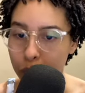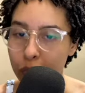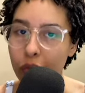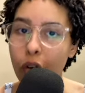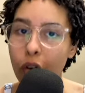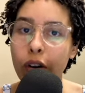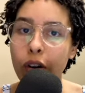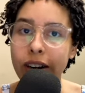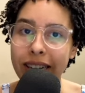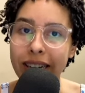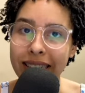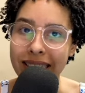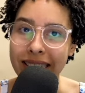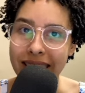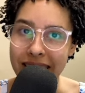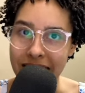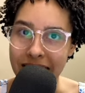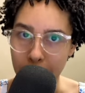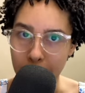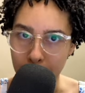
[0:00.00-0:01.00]
For
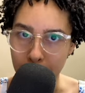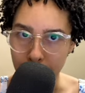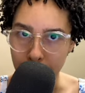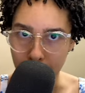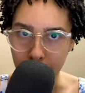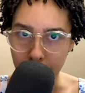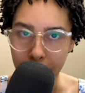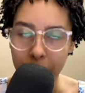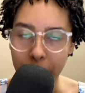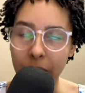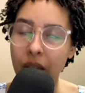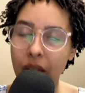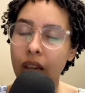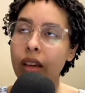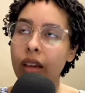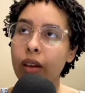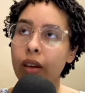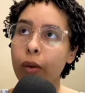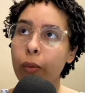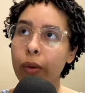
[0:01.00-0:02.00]
example,
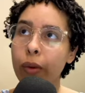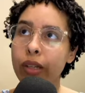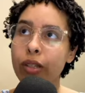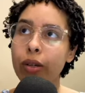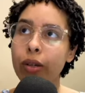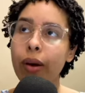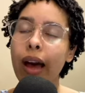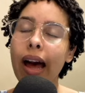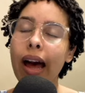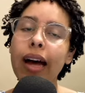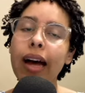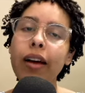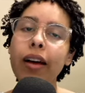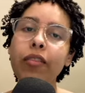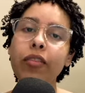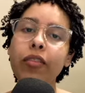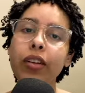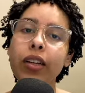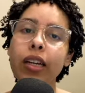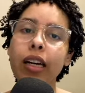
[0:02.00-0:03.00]
we do have
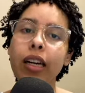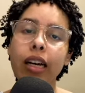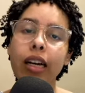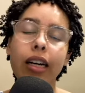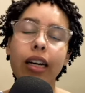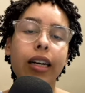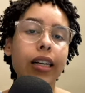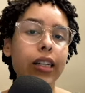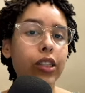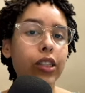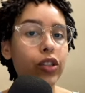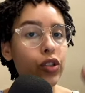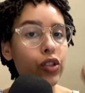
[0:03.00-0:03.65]
uh,